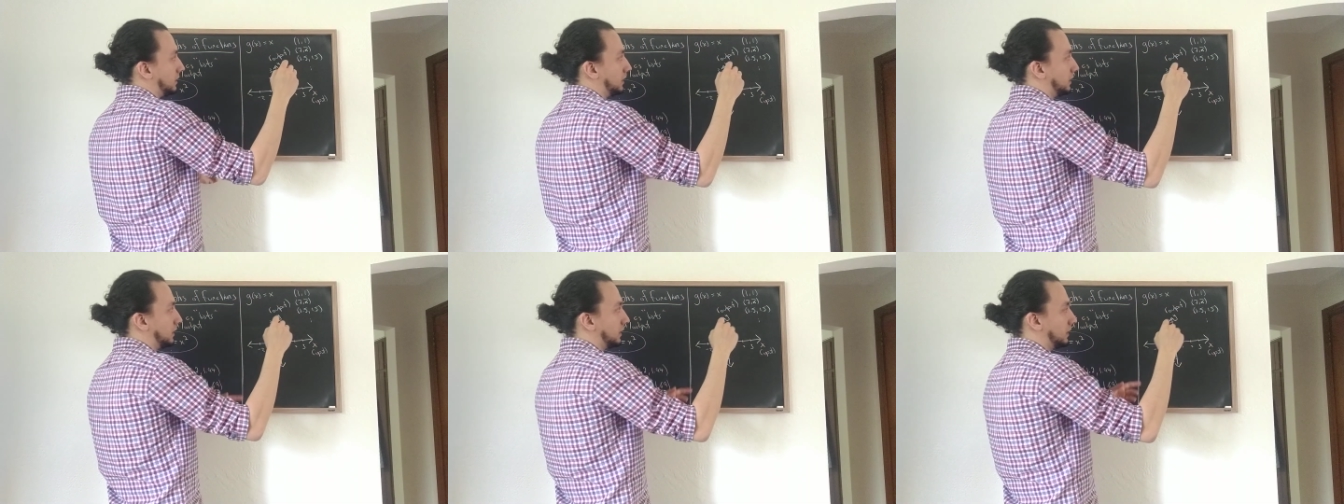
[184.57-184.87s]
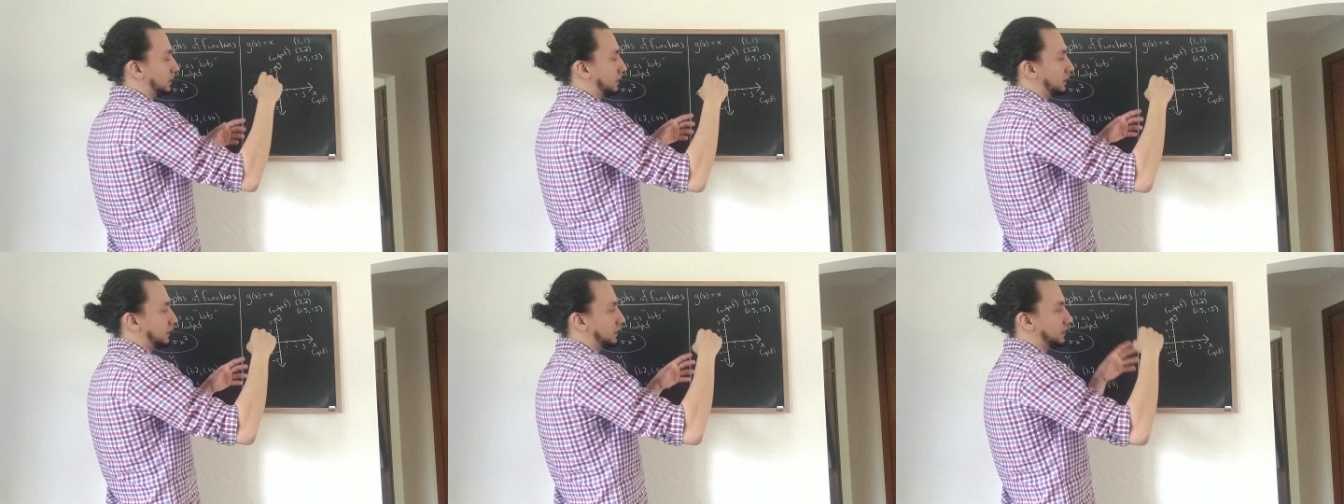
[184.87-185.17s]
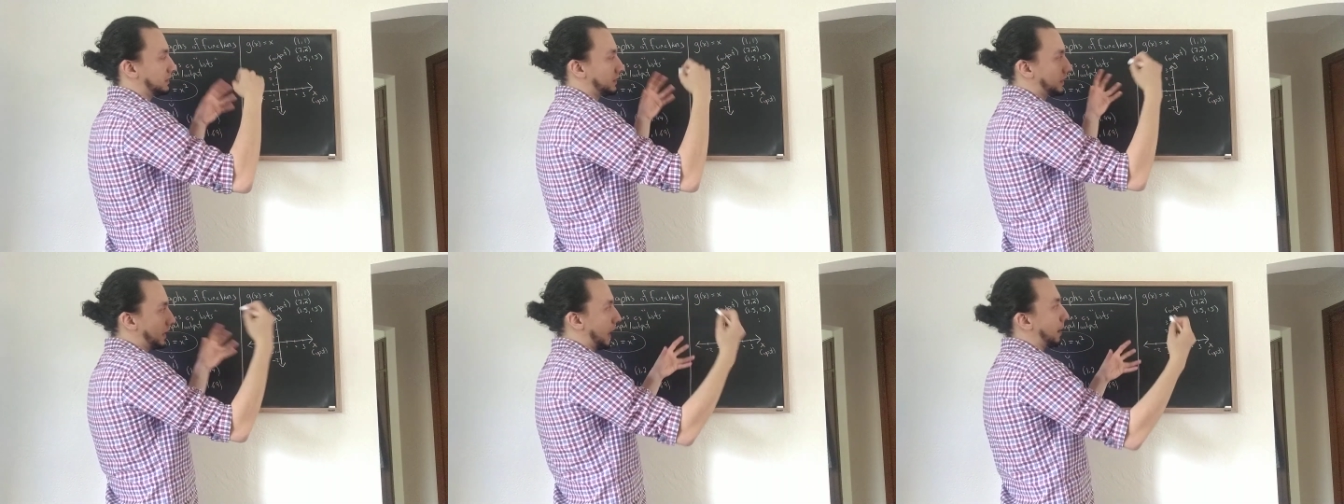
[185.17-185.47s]
uh,
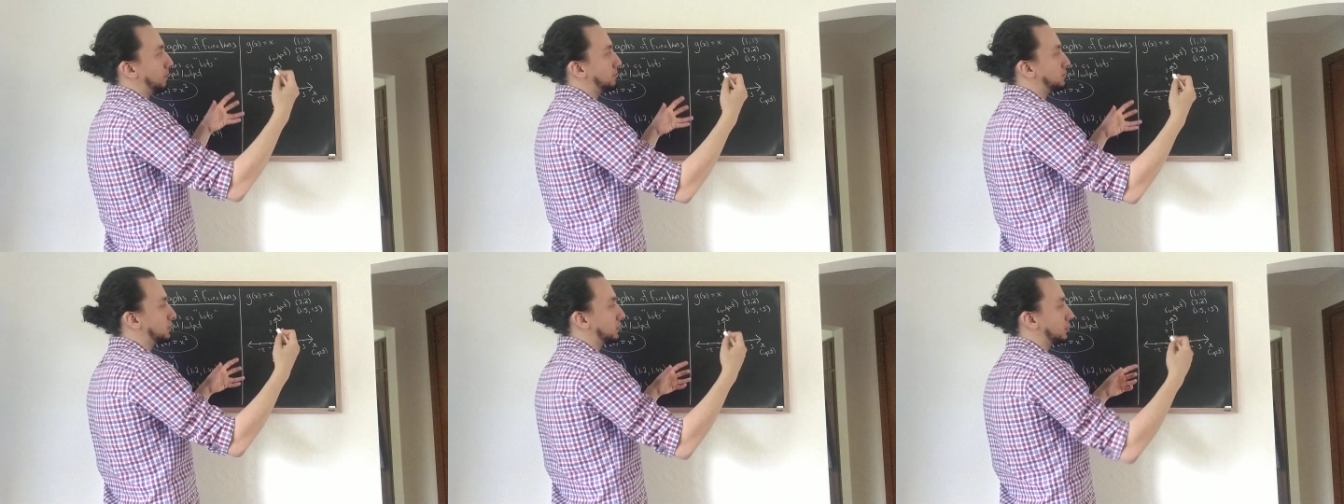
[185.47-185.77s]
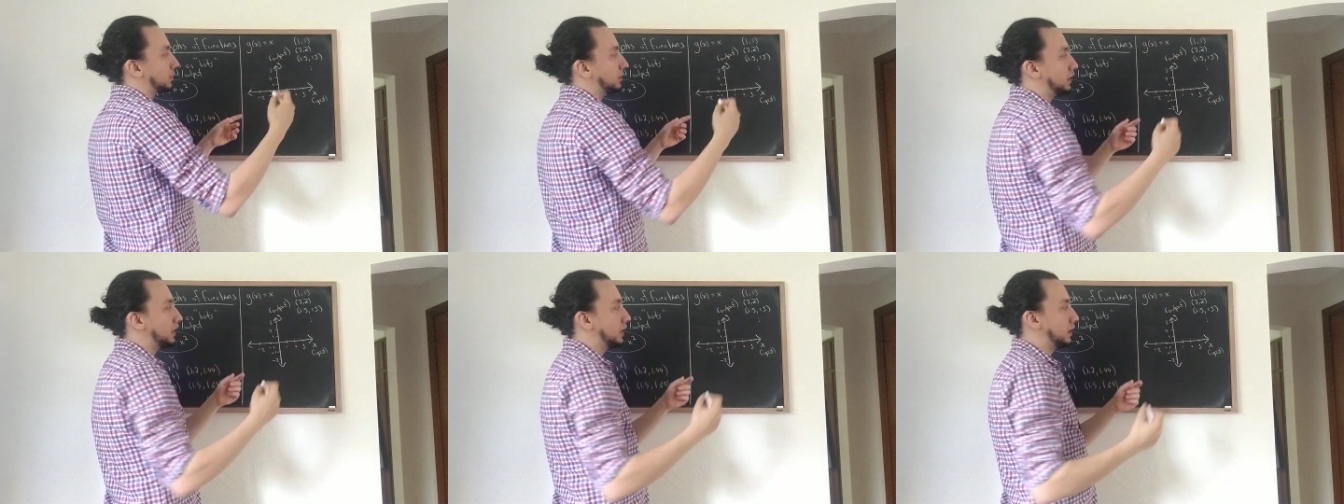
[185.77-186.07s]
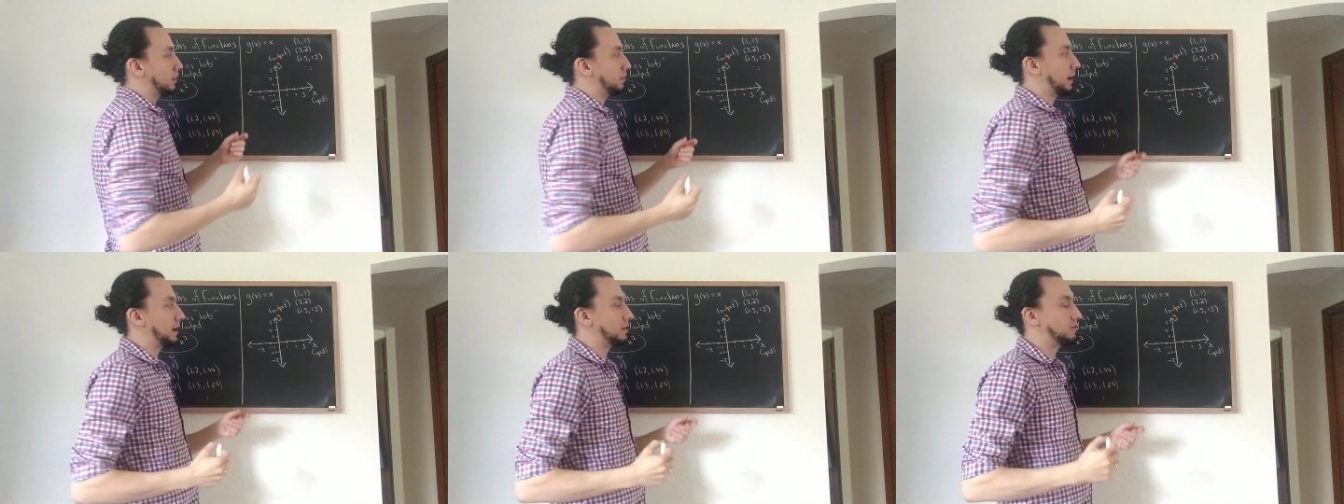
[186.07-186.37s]
is captured
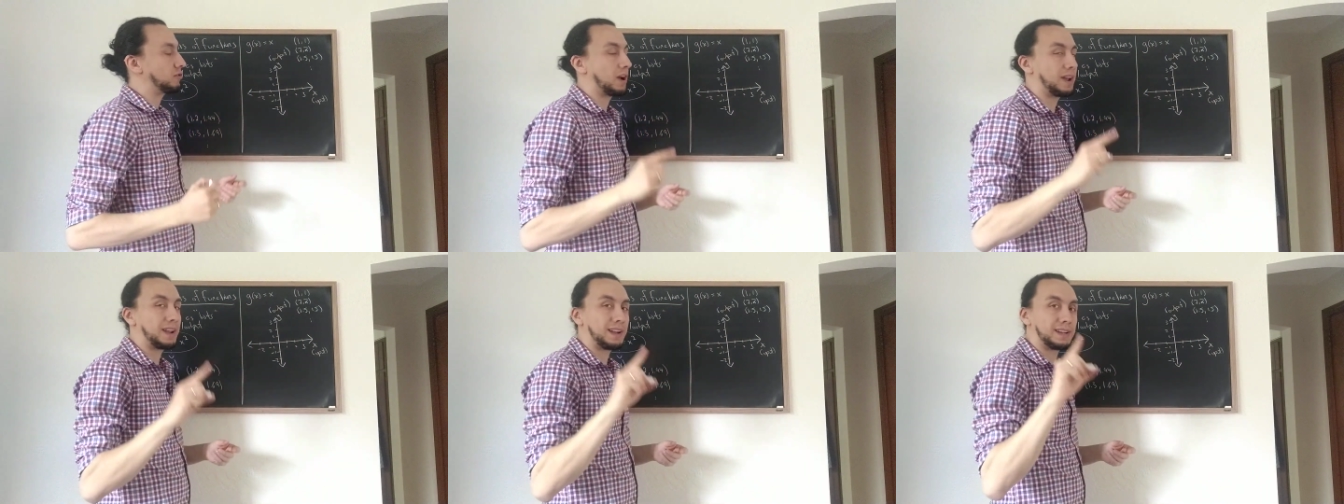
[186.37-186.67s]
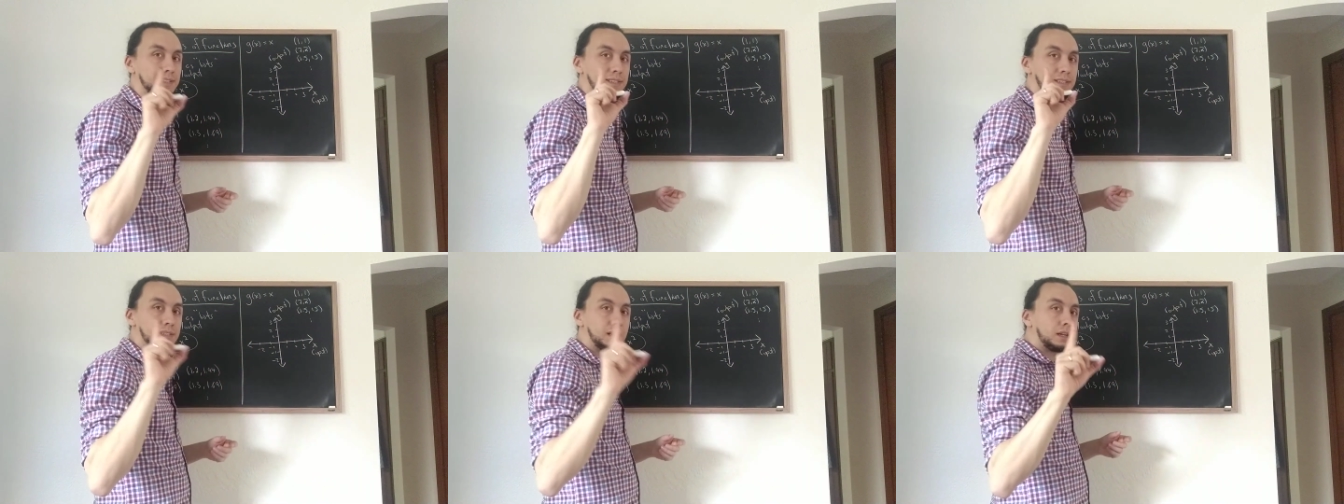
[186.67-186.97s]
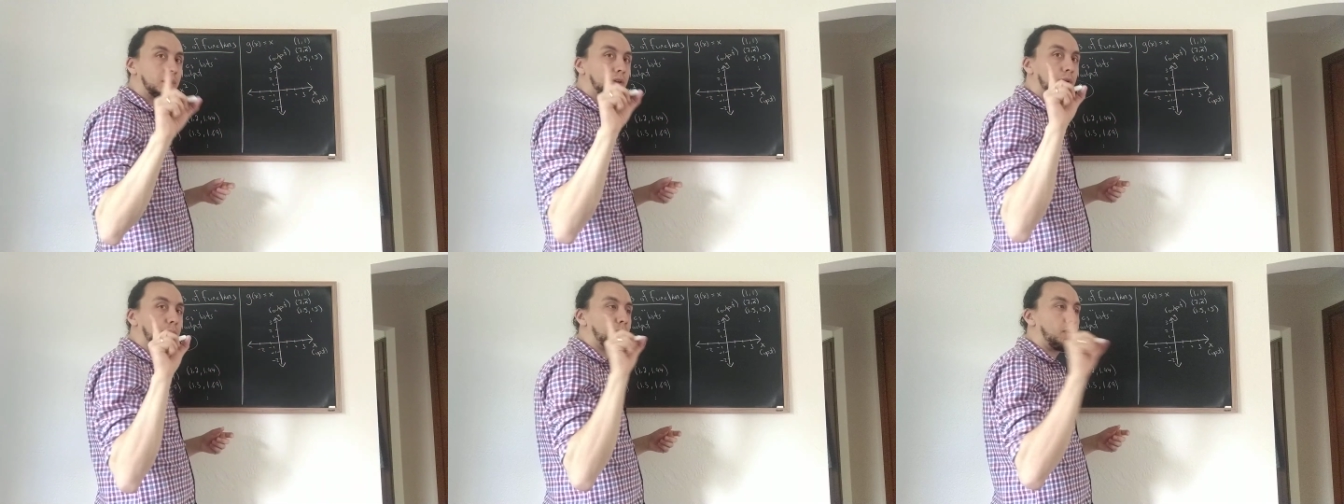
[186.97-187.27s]
by drawing a
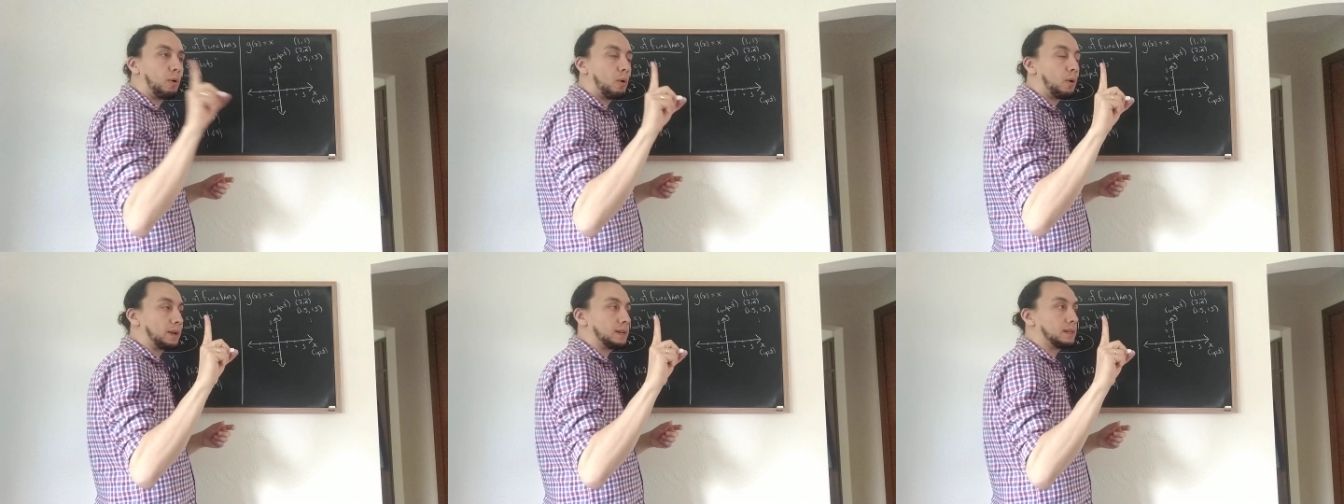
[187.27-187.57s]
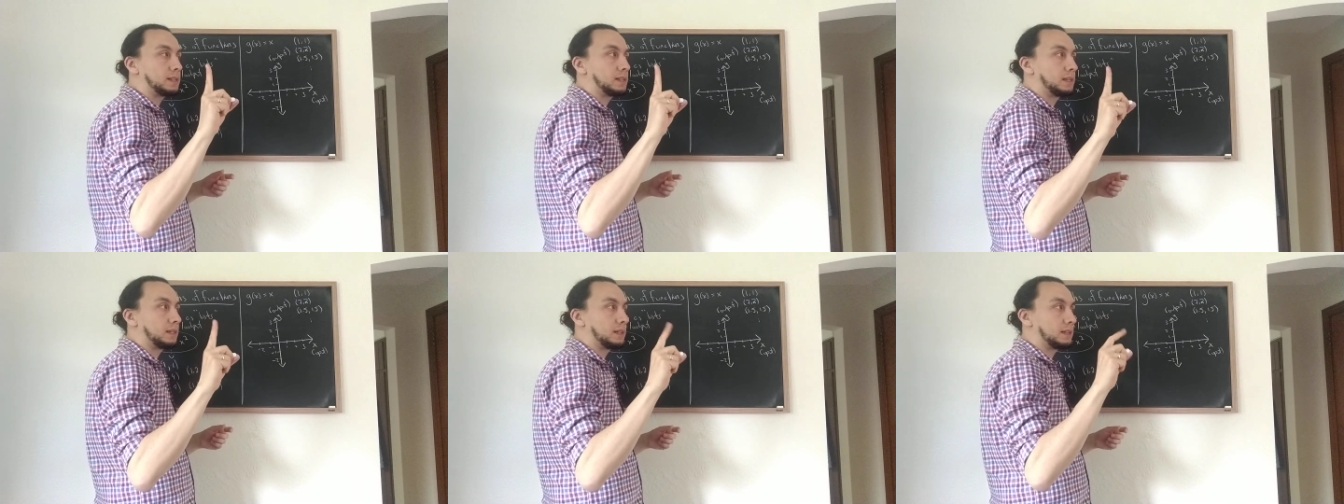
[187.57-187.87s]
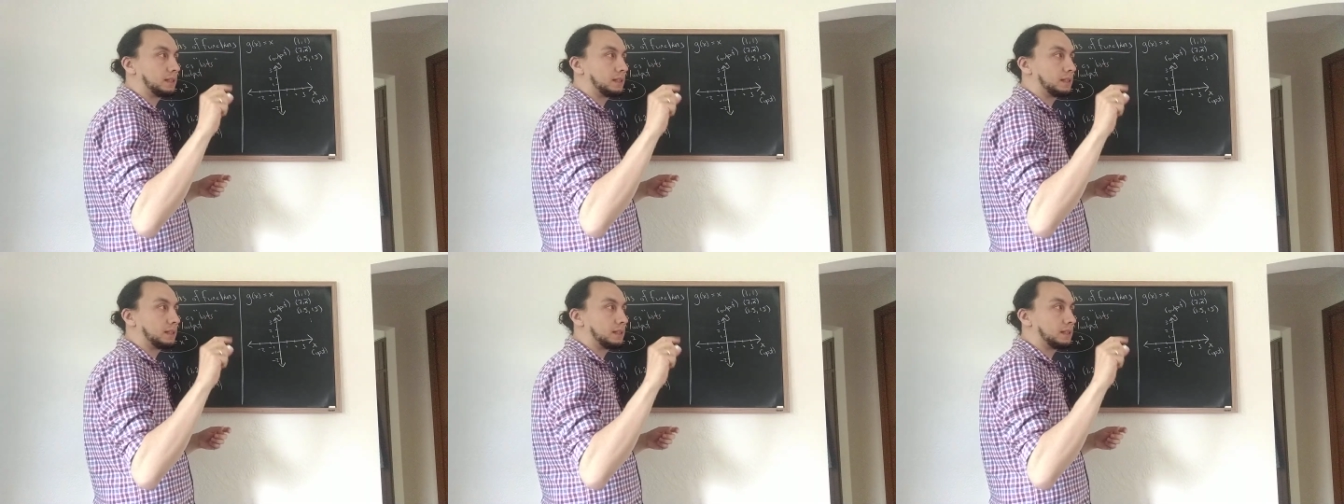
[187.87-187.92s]
single point,